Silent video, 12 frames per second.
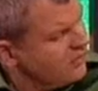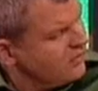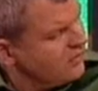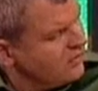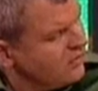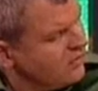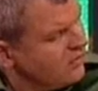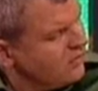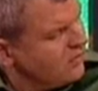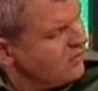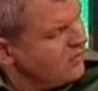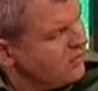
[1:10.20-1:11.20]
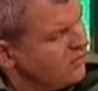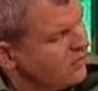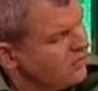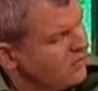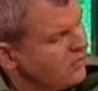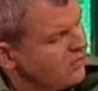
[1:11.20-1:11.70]

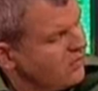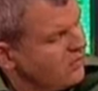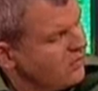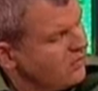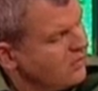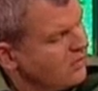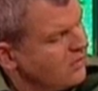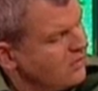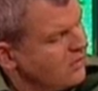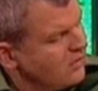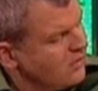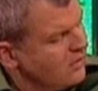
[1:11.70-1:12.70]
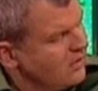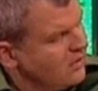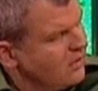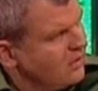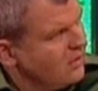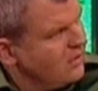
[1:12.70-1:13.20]
This person isn't speaking.